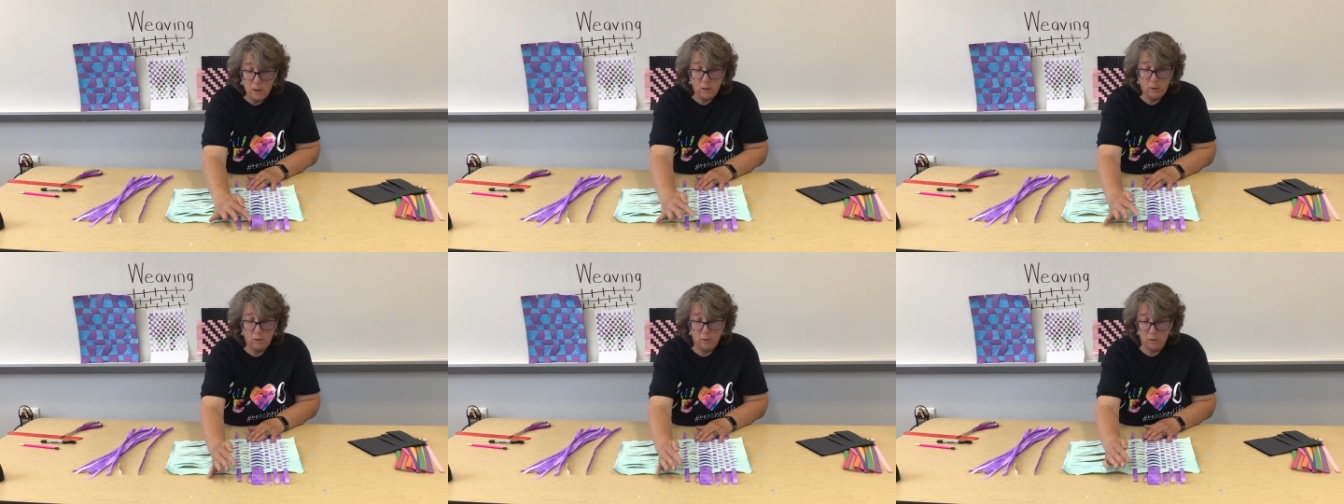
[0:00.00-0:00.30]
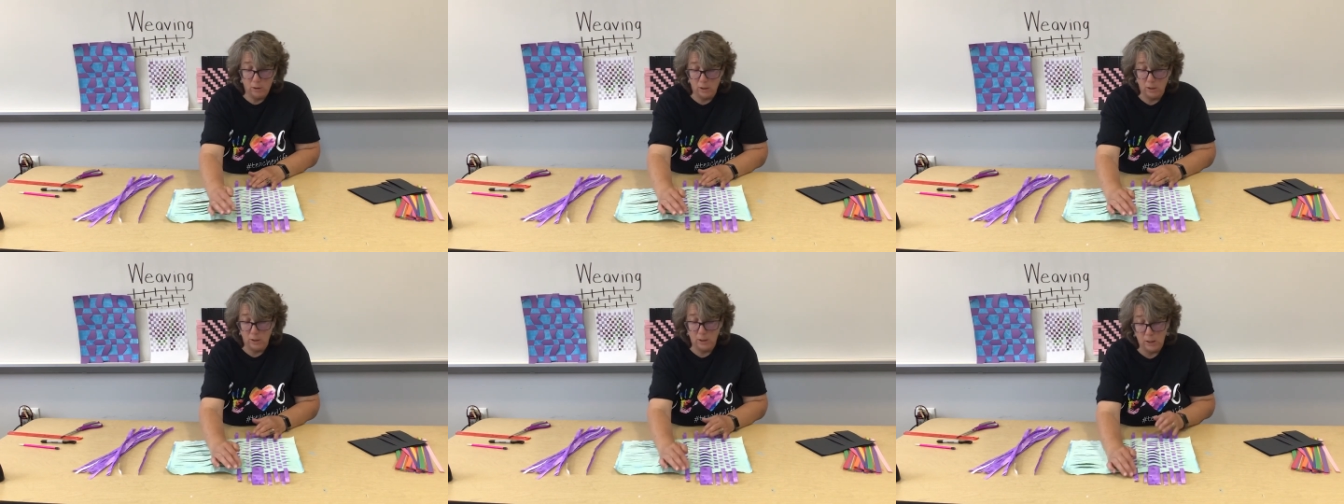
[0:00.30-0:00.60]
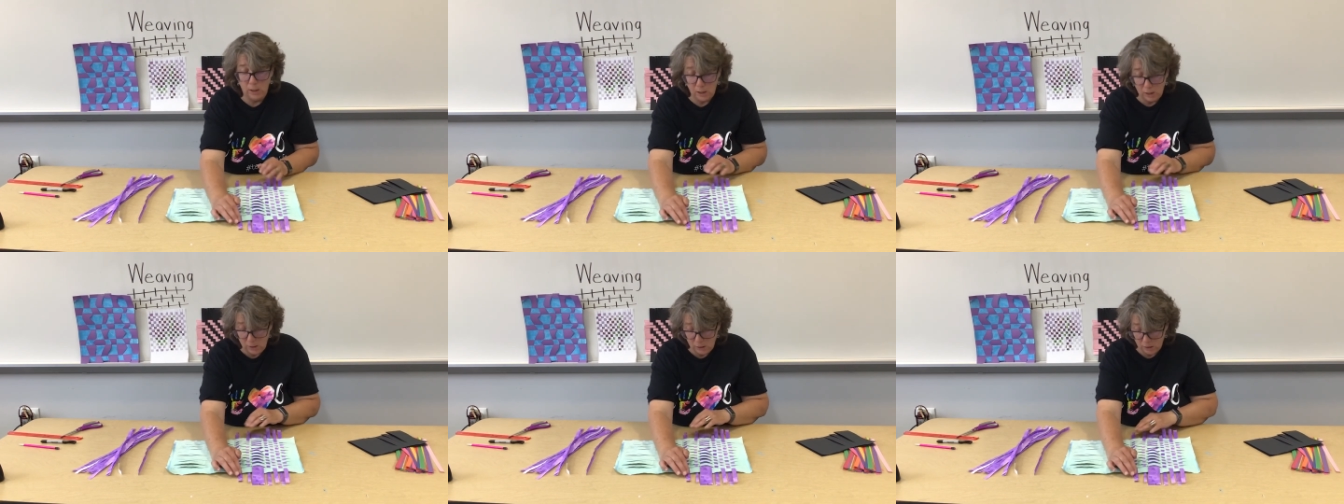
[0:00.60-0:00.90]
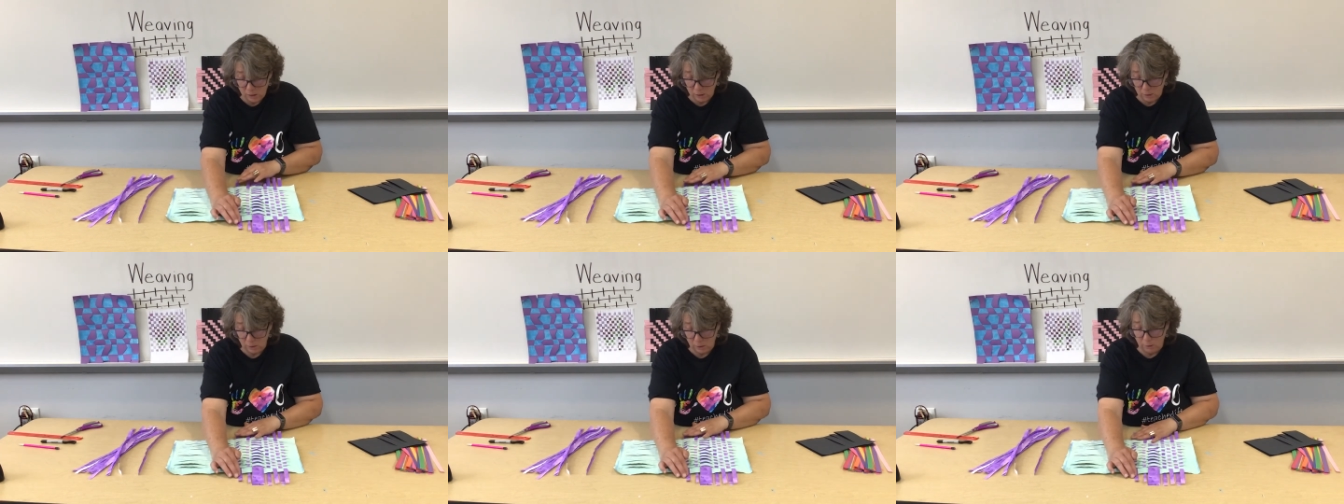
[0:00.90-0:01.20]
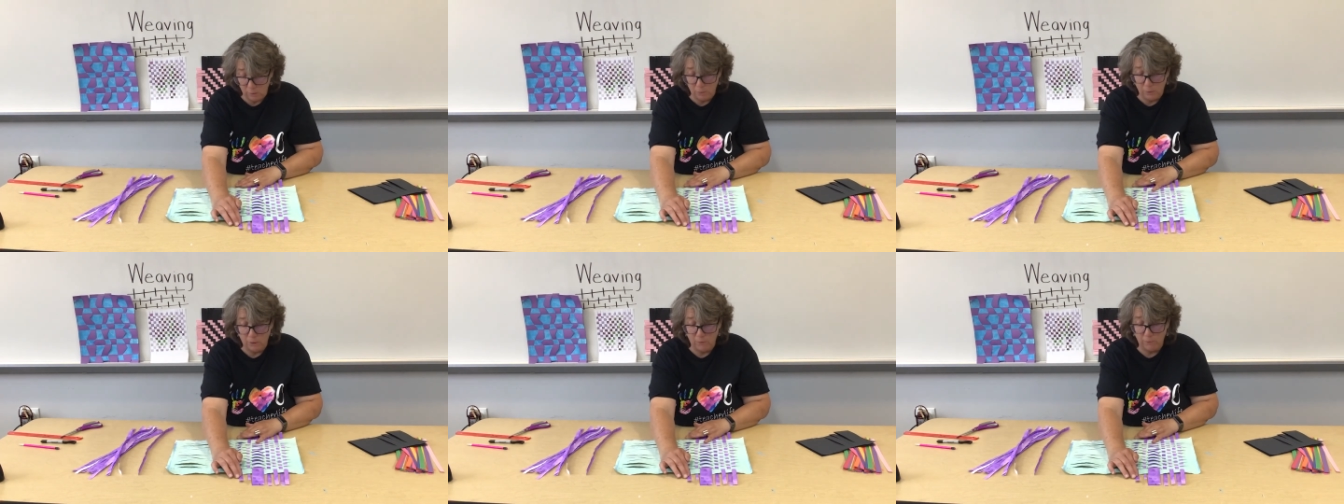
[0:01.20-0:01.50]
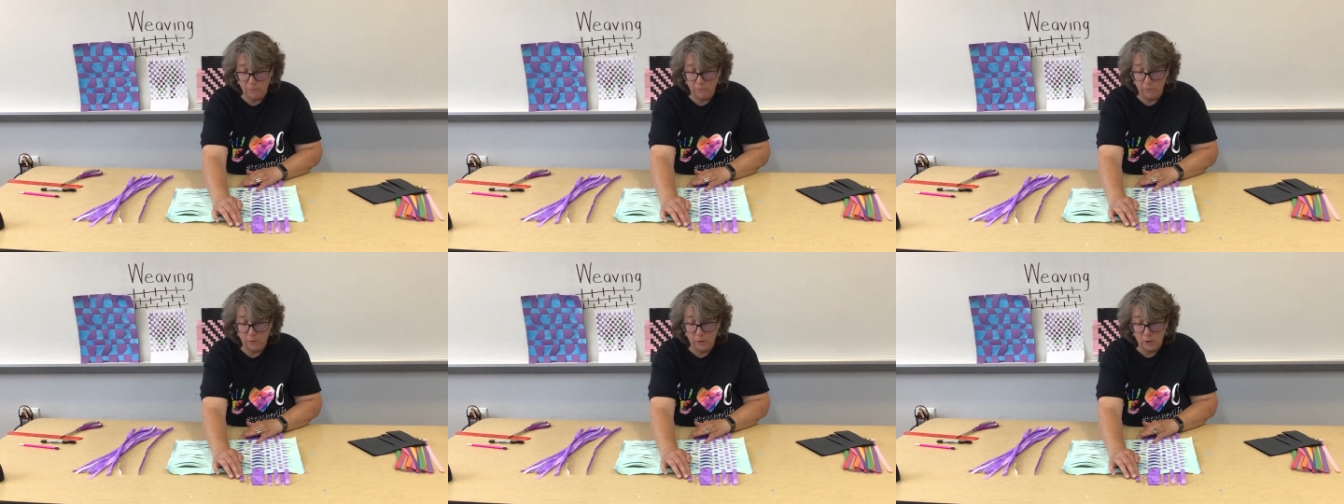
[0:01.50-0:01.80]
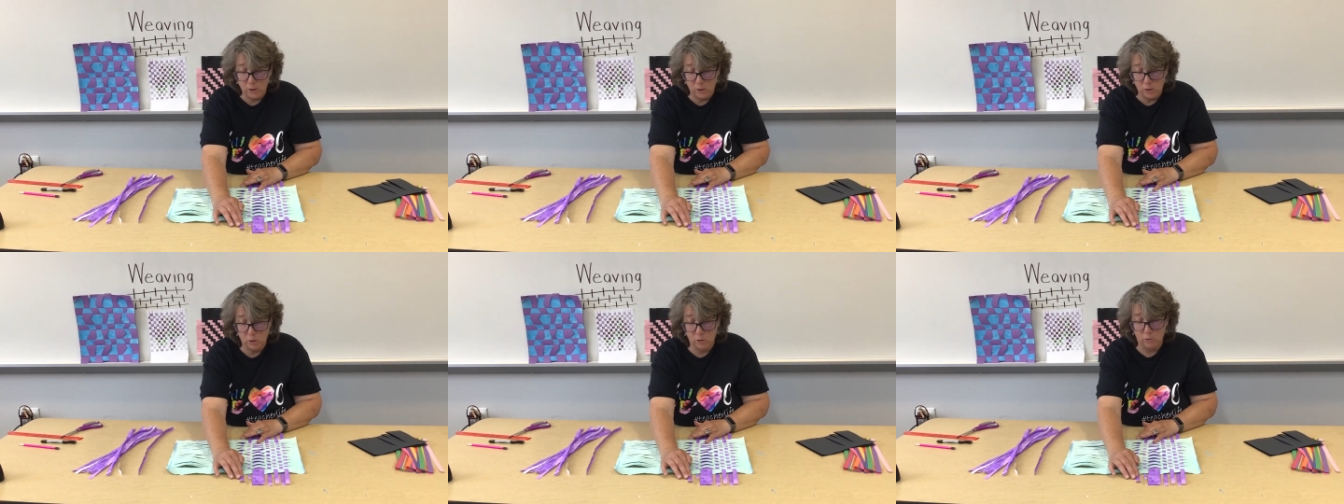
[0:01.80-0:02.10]
you can easily be
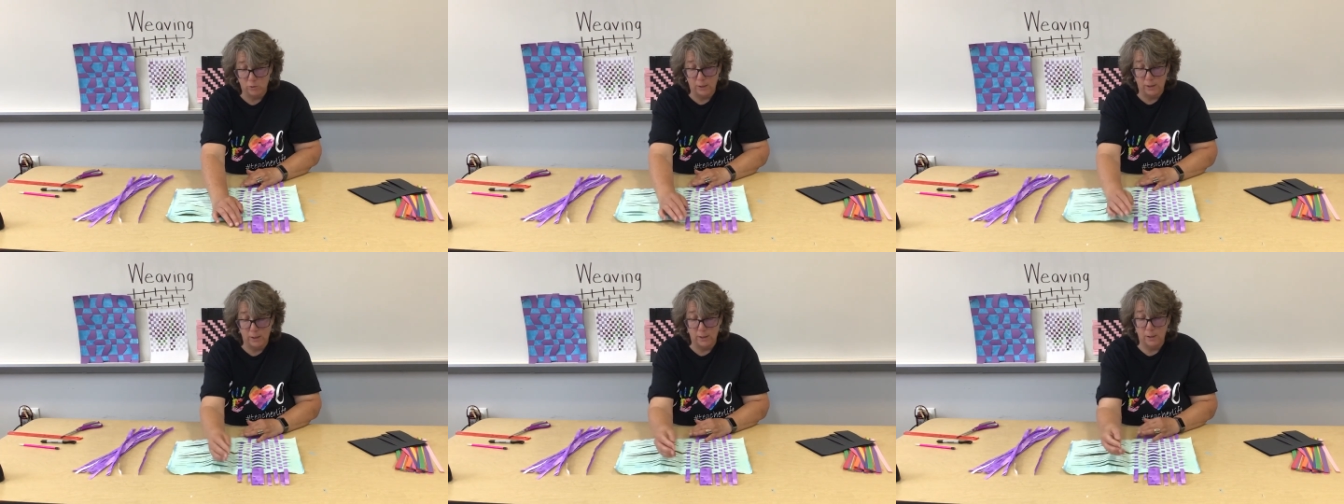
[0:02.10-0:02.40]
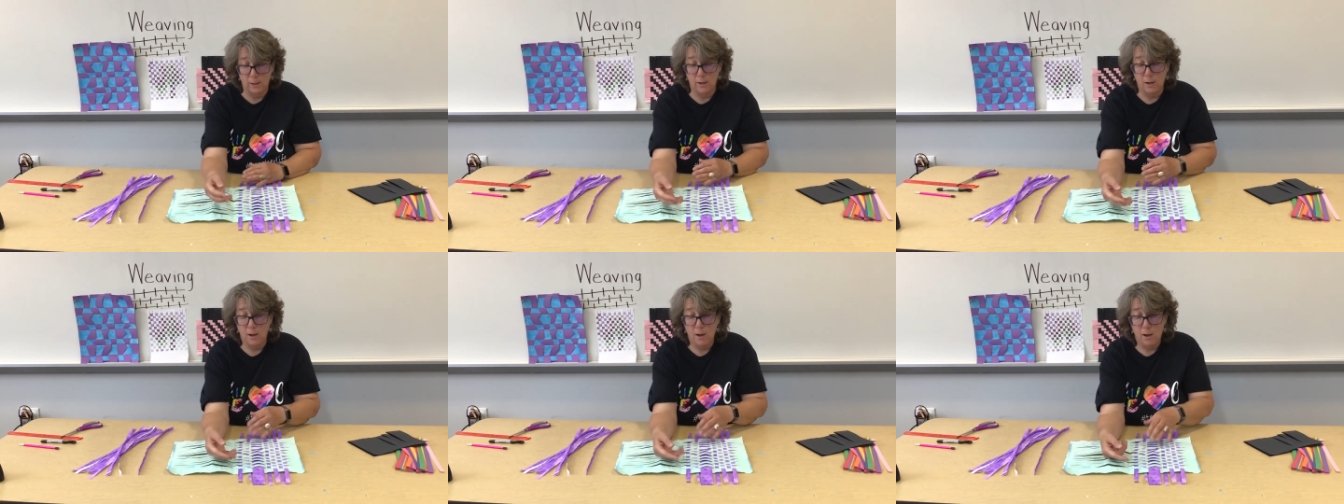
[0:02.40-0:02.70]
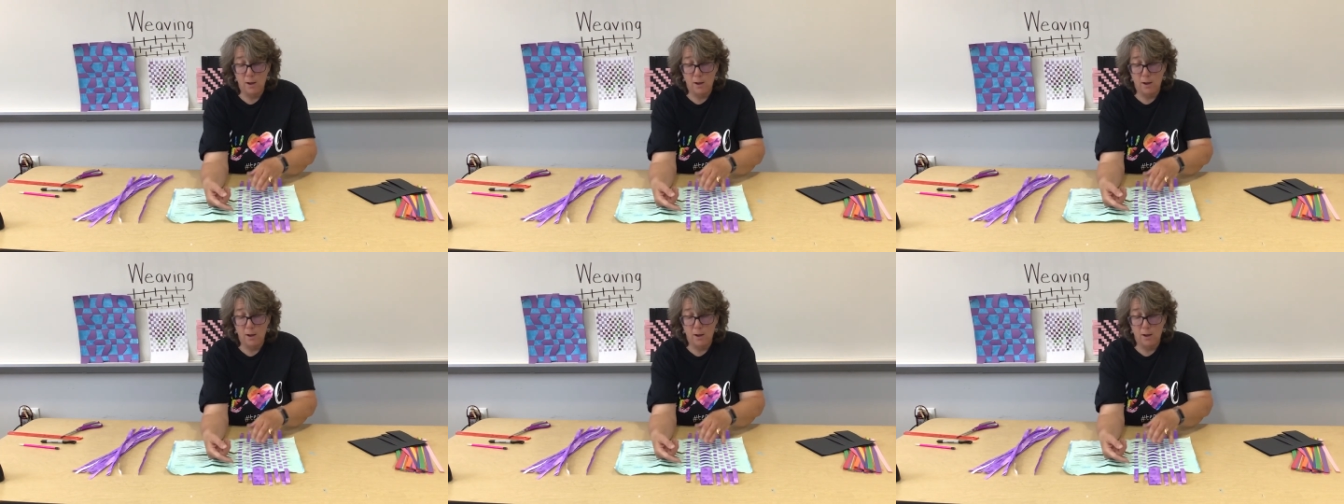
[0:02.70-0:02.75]
frustrated.